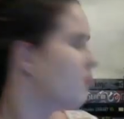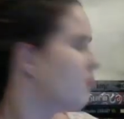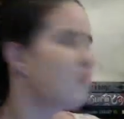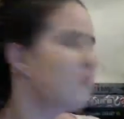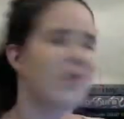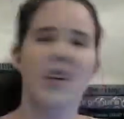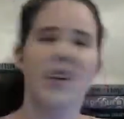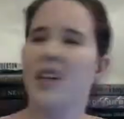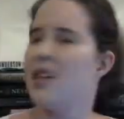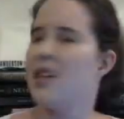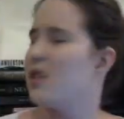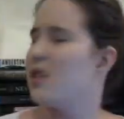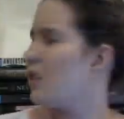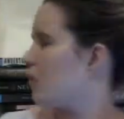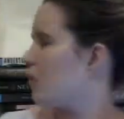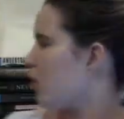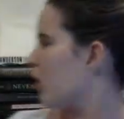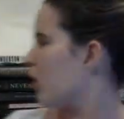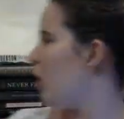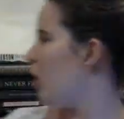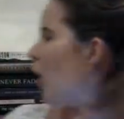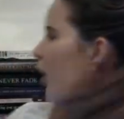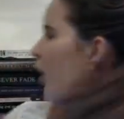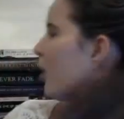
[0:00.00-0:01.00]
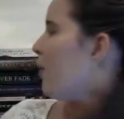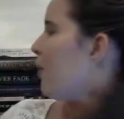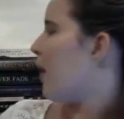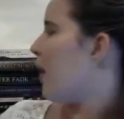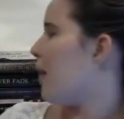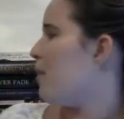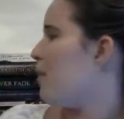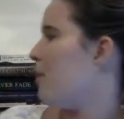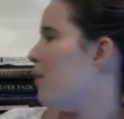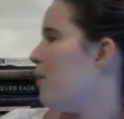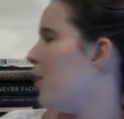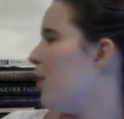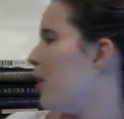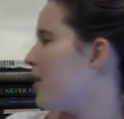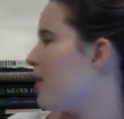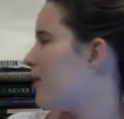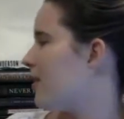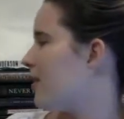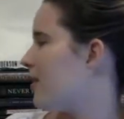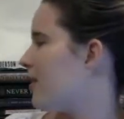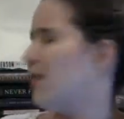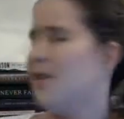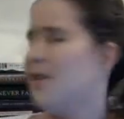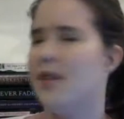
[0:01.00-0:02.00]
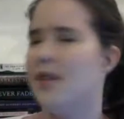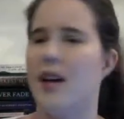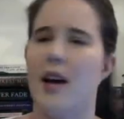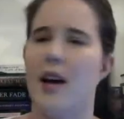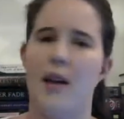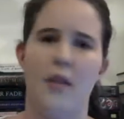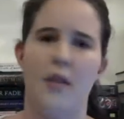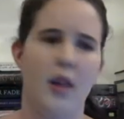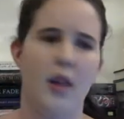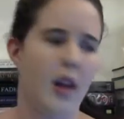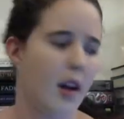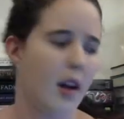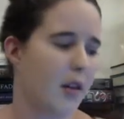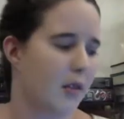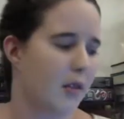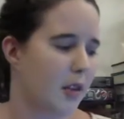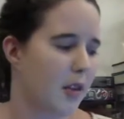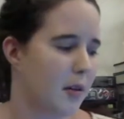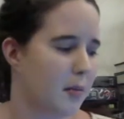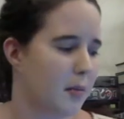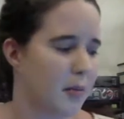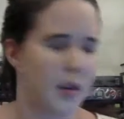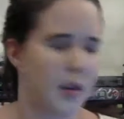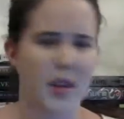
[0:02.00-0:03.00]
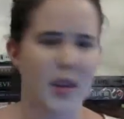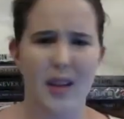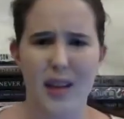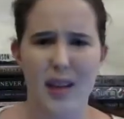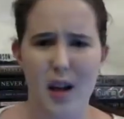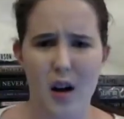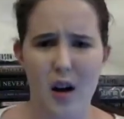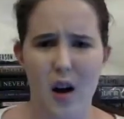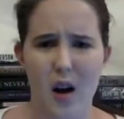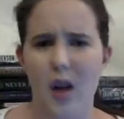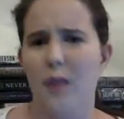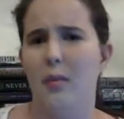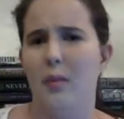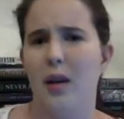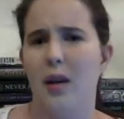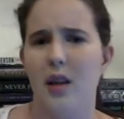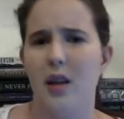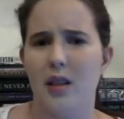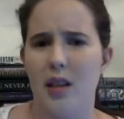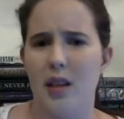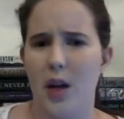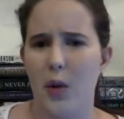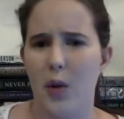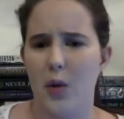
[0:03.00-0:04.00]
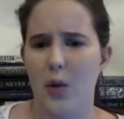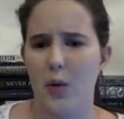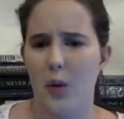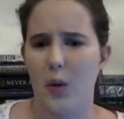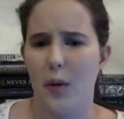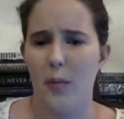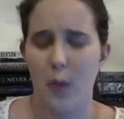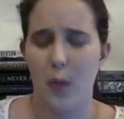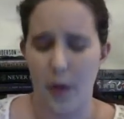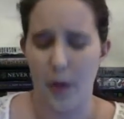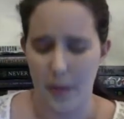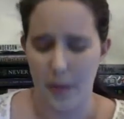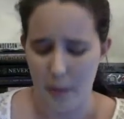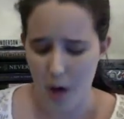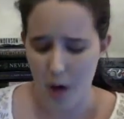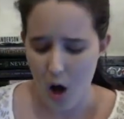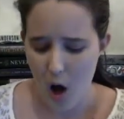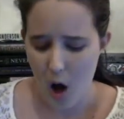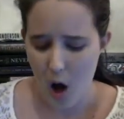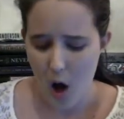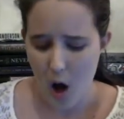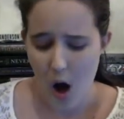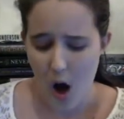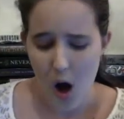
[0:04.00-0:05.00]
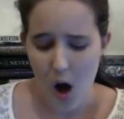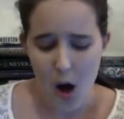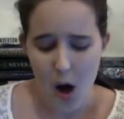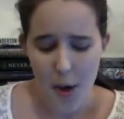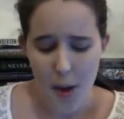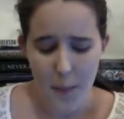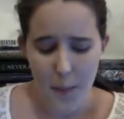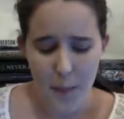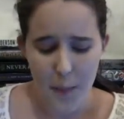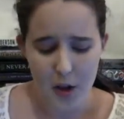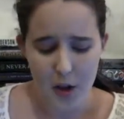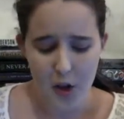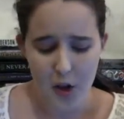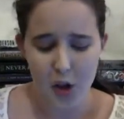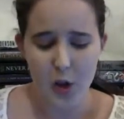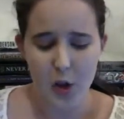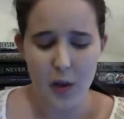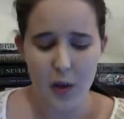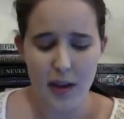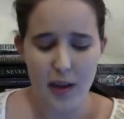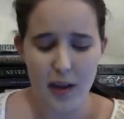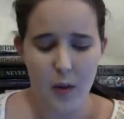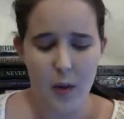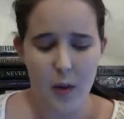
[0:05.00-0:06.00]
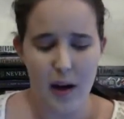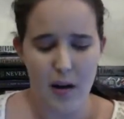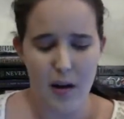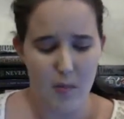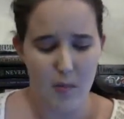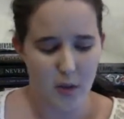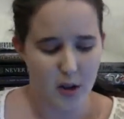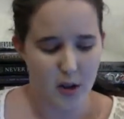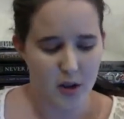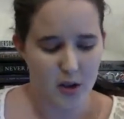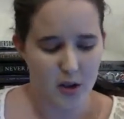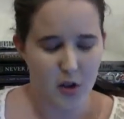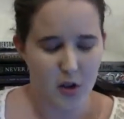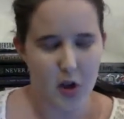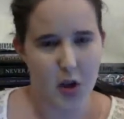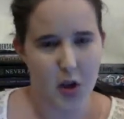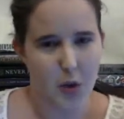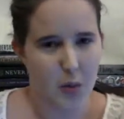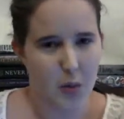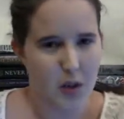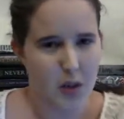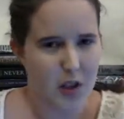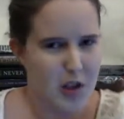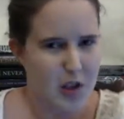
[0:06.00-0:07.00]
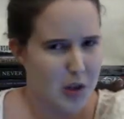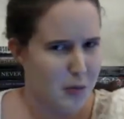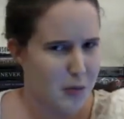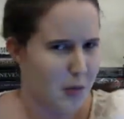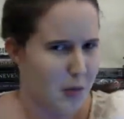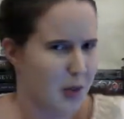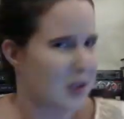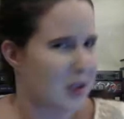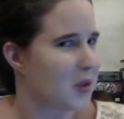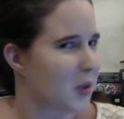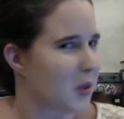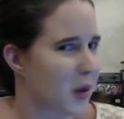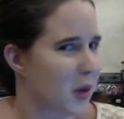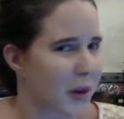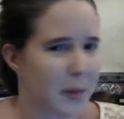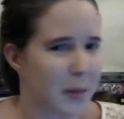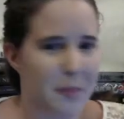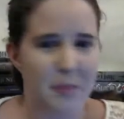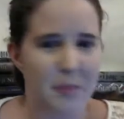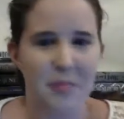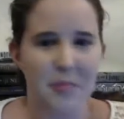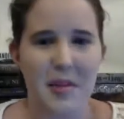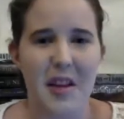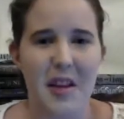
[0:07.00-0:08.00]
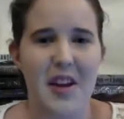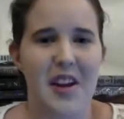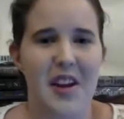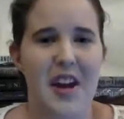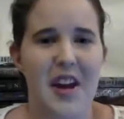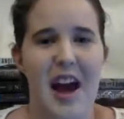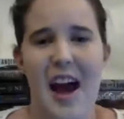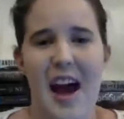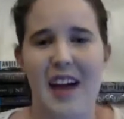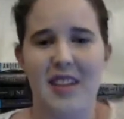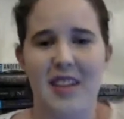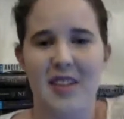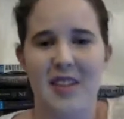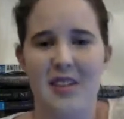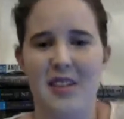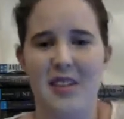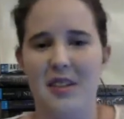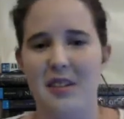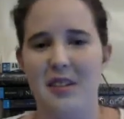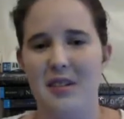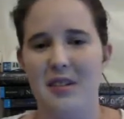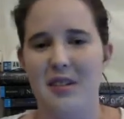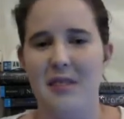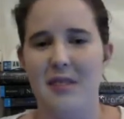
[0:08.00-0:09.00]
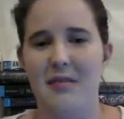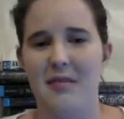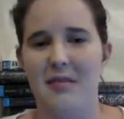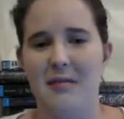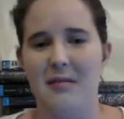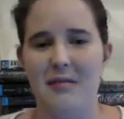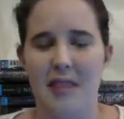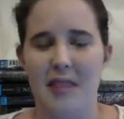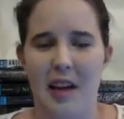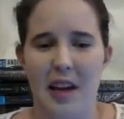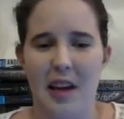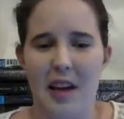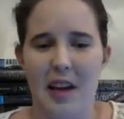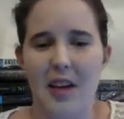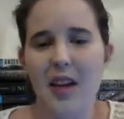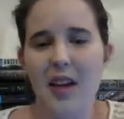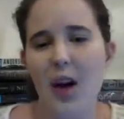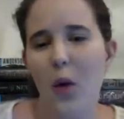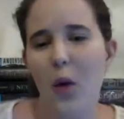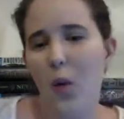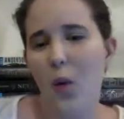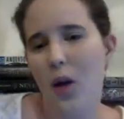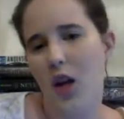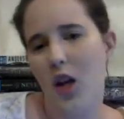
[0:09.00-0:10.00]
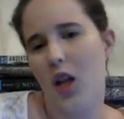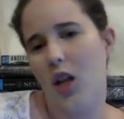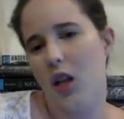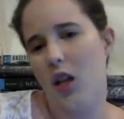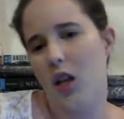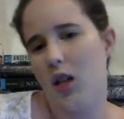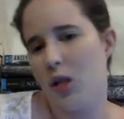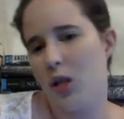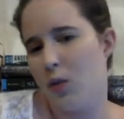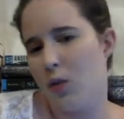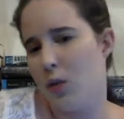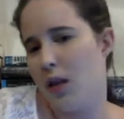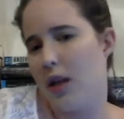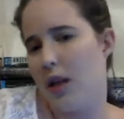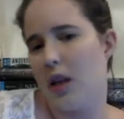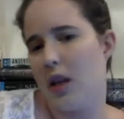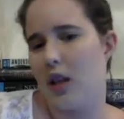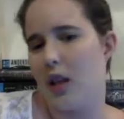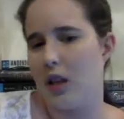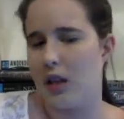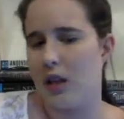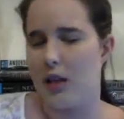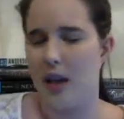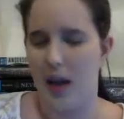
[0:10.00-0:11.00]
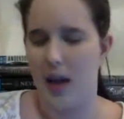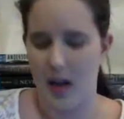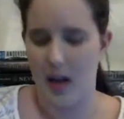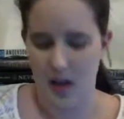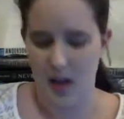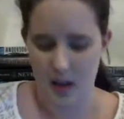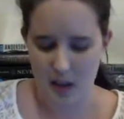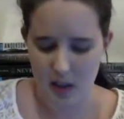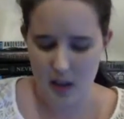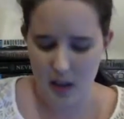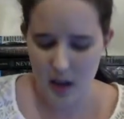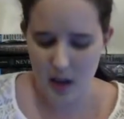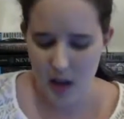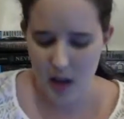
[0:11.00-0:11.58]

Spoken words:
I guess it's really hard to buy me books because I have a lot of them, but not that hard because I always want more. But she knew I like YA books, so she went to the bookstore and asked, like, you know, what are the kids reading these days?